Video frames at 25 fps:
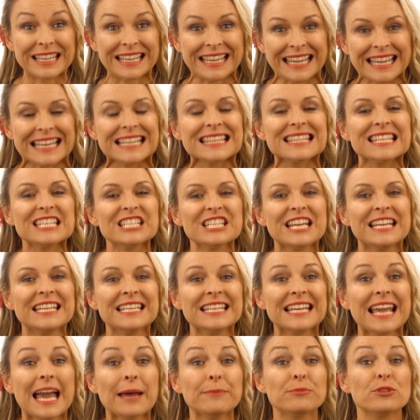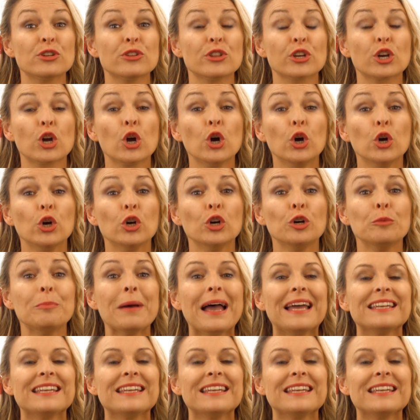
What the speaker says: kick the gender gap to the curb